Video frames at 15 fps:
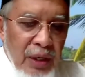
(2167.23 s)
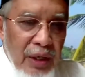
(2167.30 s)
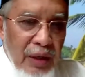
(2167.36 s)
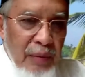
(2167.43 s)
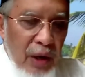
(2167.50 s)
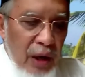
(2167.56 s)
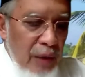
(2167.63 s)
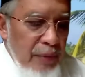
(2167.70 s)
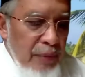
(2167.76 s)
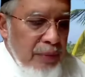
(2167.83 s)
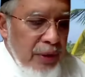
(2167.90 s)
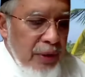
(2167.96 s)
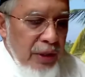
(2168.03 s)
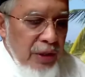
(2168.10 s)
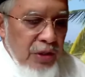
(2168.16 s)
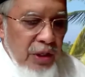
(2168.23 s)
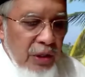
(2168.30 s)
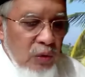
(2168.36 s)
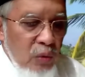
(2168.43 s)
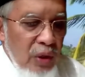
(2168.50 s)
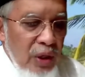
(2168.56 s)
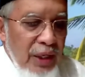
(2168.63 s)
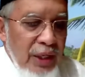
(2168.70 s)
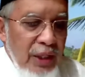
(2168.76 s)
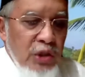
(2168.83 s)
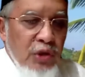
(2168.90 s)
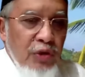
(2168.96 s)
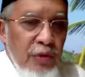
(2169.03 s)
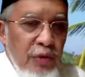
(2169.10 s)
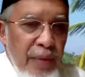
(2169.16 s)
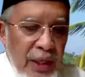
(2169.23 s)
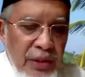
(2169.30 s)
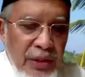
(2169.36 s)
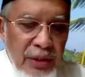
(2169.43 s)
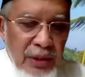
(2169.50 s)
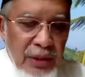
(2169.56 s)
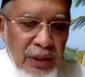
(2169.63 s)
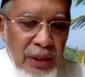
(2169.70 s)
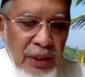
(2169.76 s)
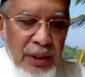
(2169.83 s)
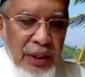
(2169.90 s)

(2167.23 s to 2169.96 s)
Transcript: Habib Khirzin, were instrumental